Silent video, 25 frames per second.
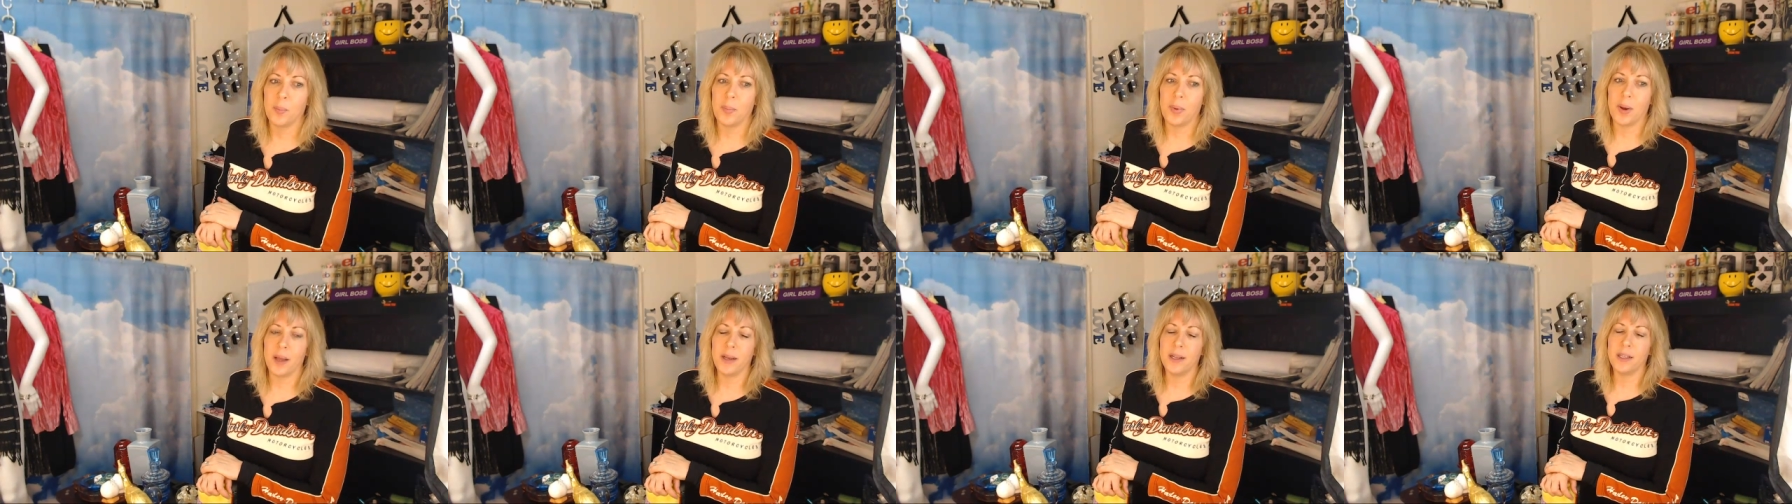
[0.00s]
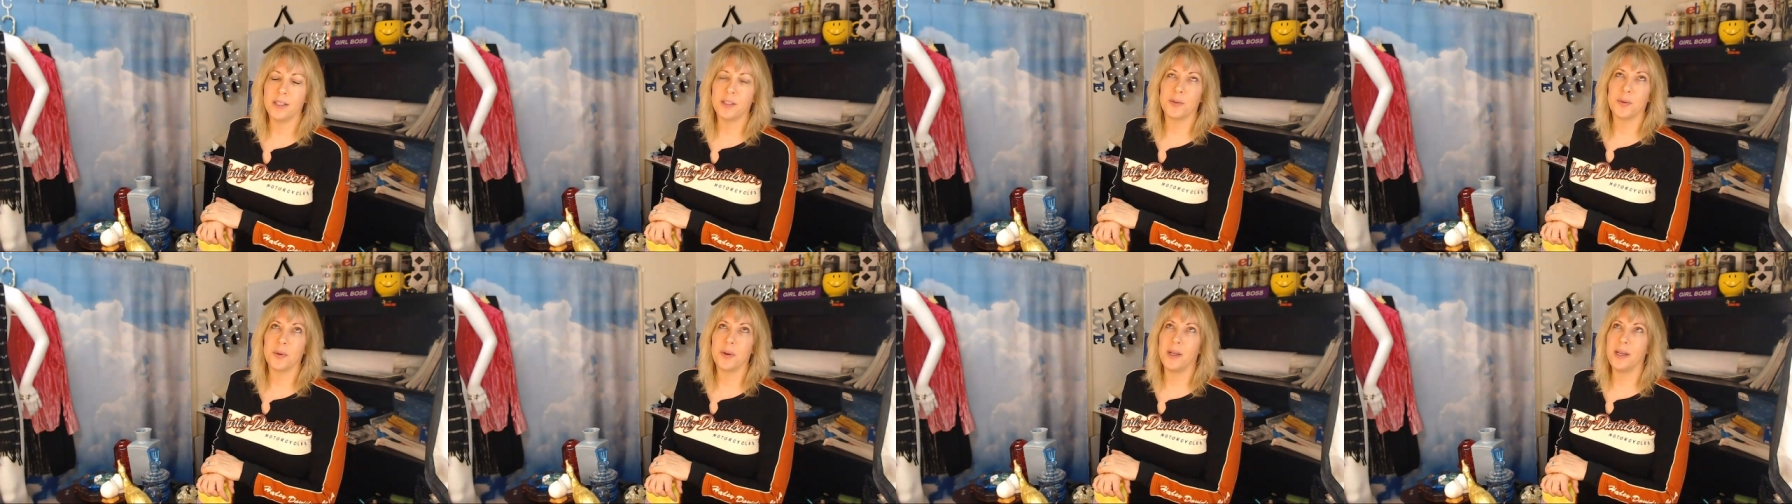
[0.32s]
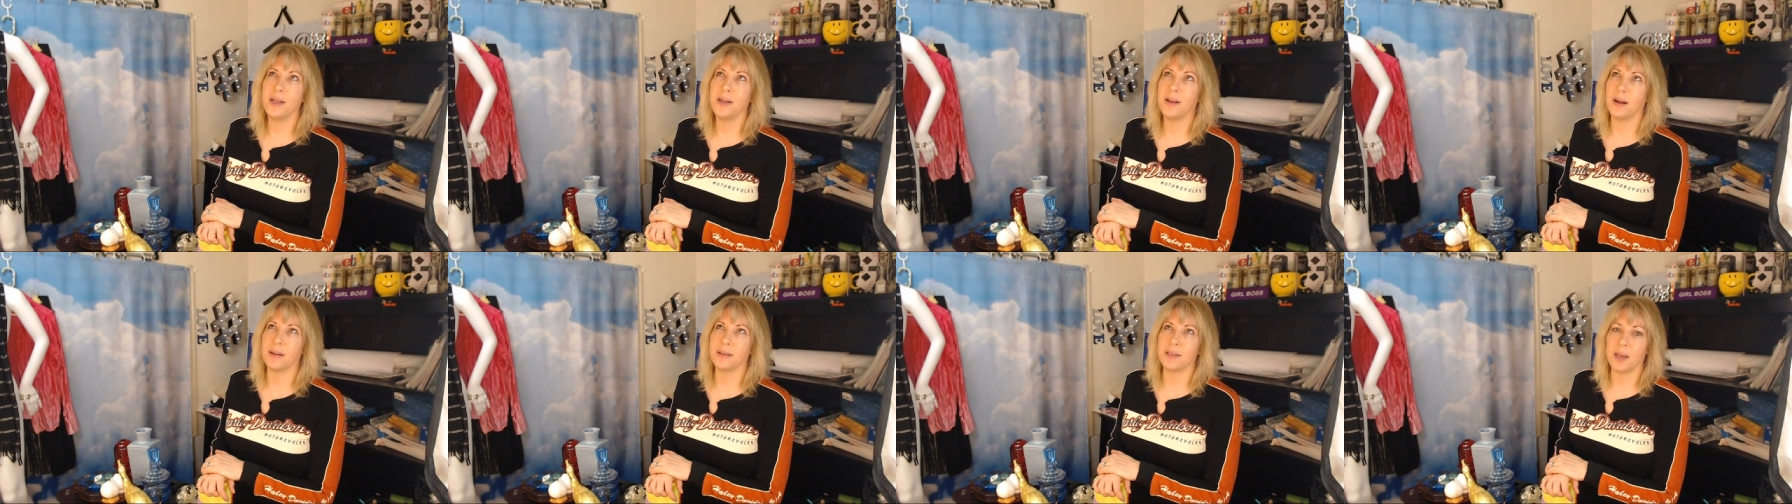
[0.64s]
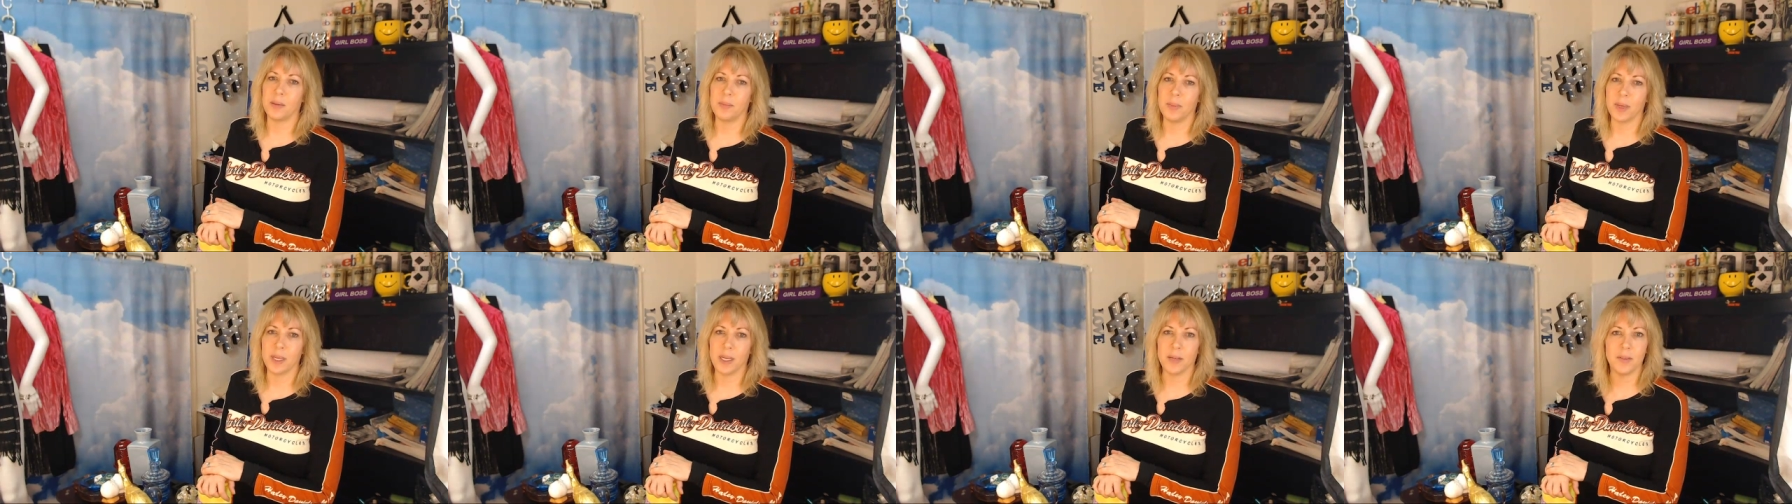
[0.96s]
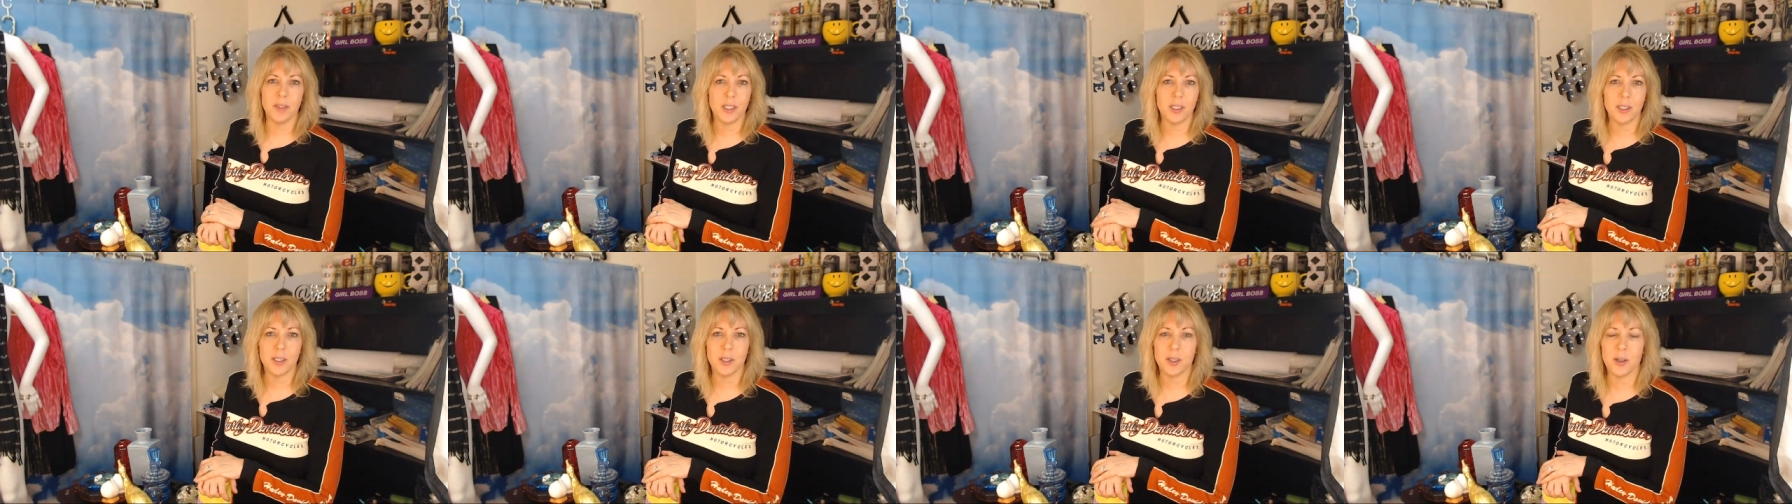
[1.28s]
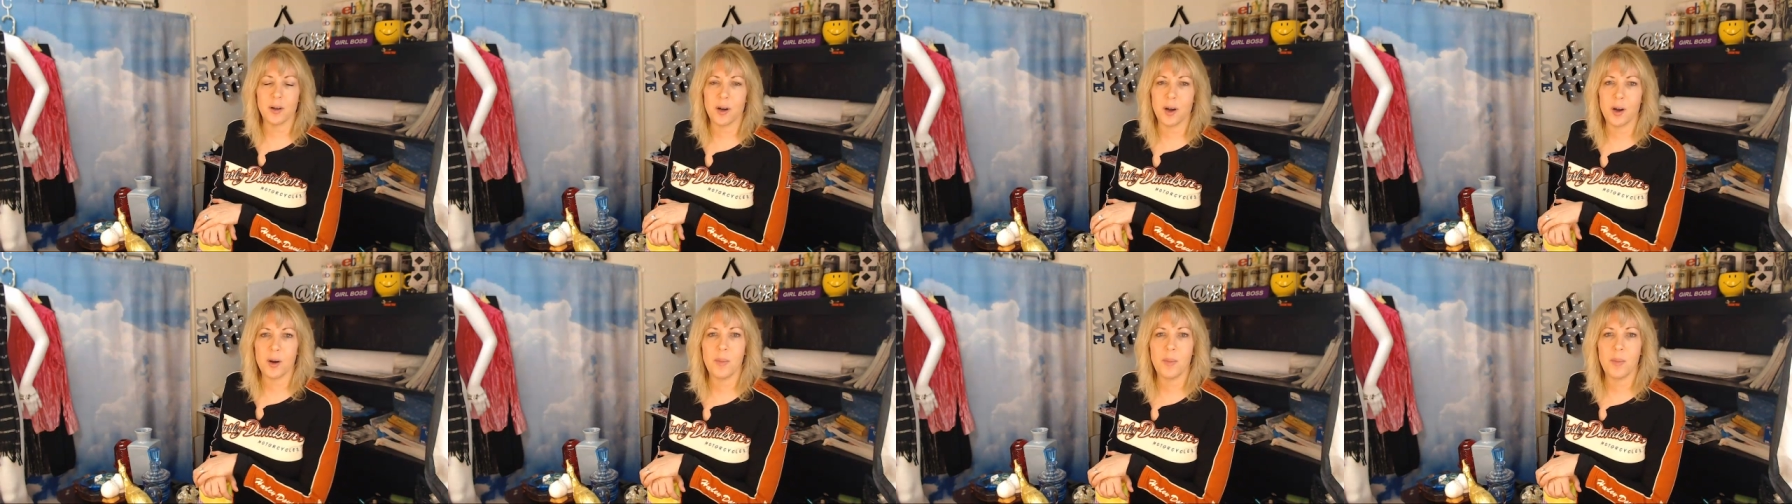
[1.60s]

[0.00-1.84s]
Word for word: but it's really not that big of a deal.